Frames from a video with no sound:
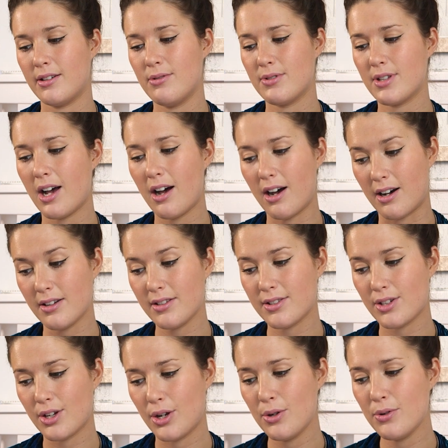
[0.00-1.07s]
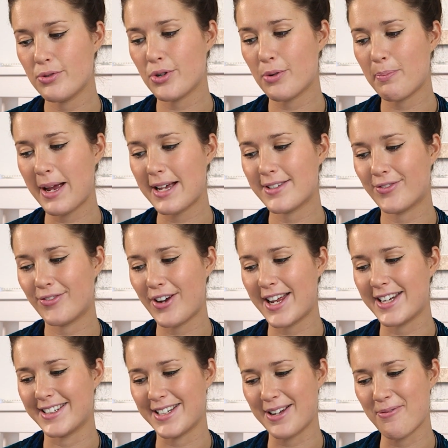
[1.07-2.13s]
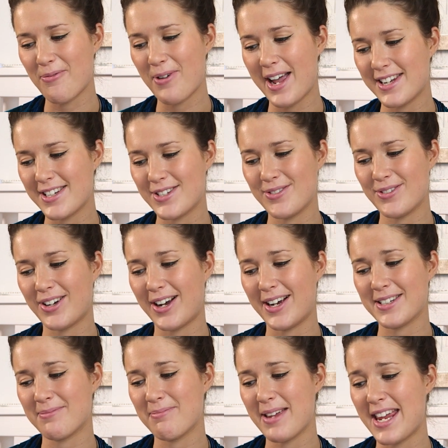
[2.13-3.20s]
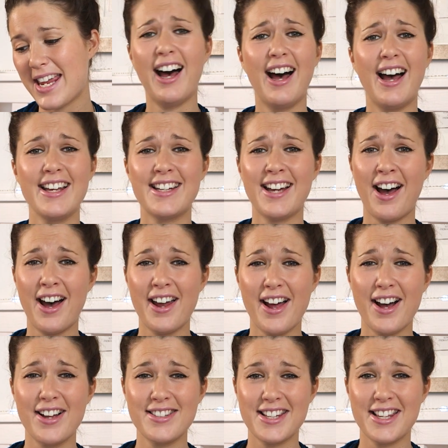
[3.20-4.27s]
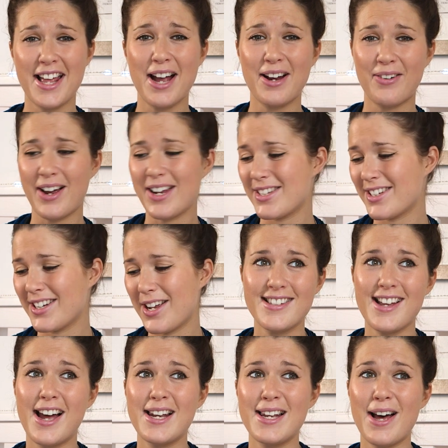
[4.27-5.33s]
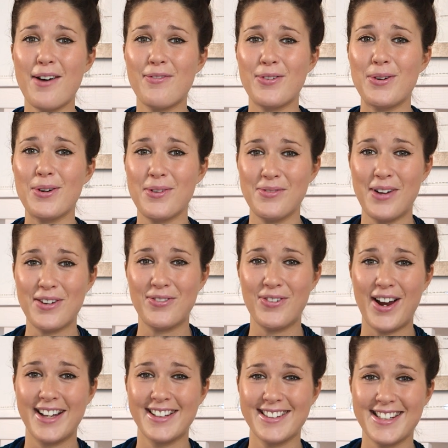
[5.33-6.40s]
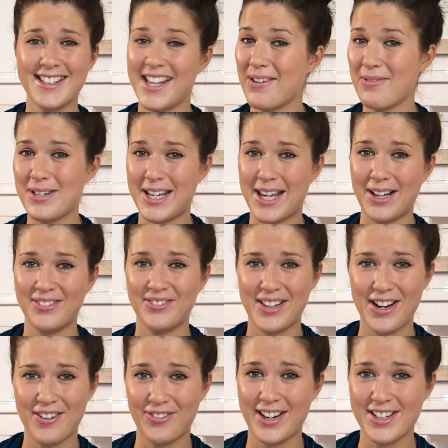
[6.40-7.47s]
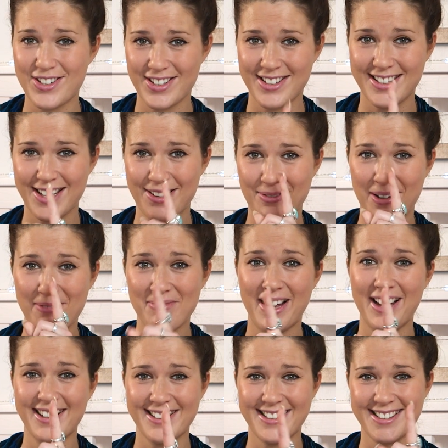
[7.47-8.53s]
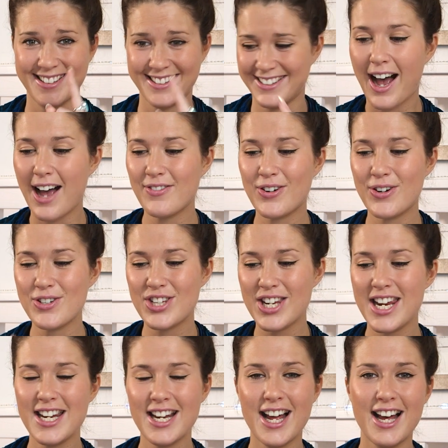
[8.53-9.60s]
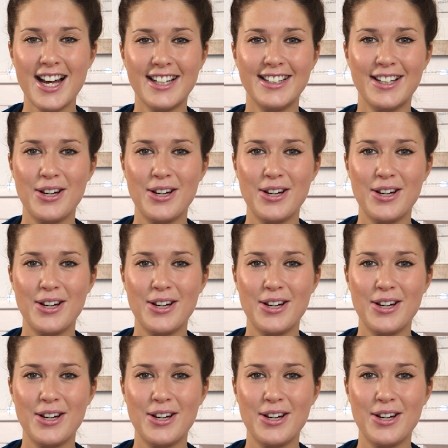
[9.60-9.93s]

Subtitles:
who's asked, who's your best friend and where did you guys meet? Oh, I can't answer that question. I love all of my friends and they would kill me if I just said one person. I've got Gina,